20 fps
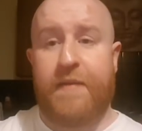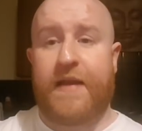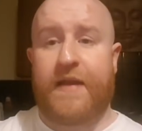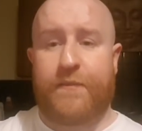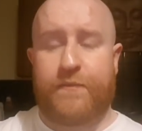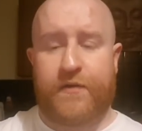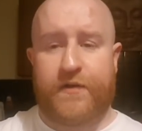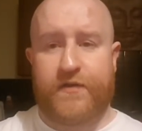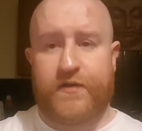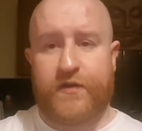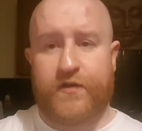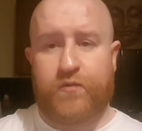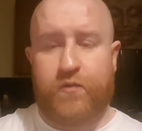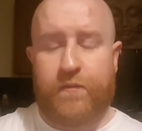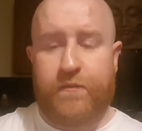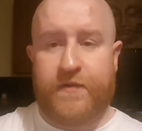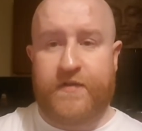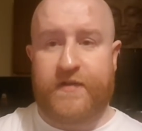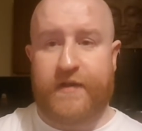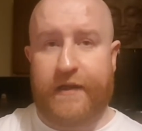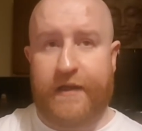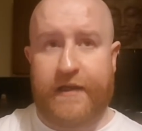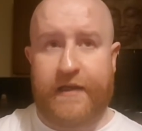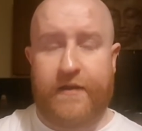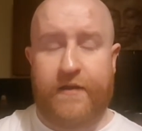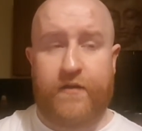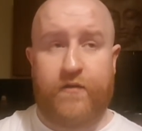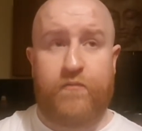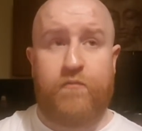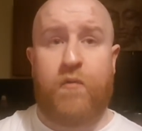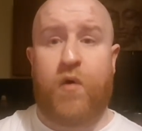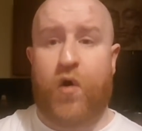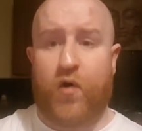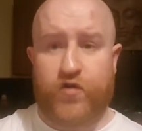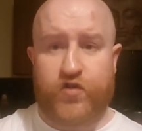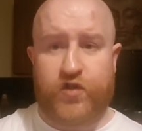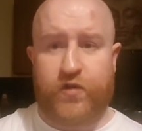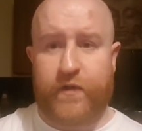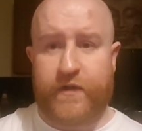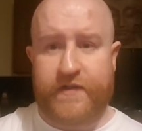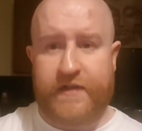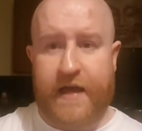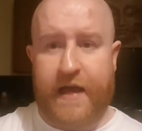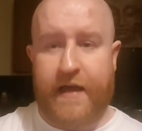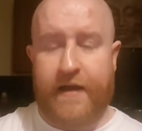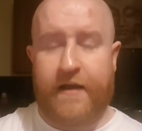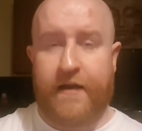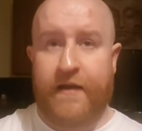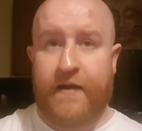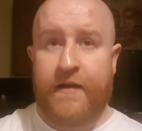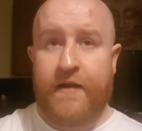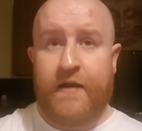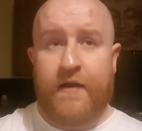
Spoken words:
Many prisoners would be seeking more suicide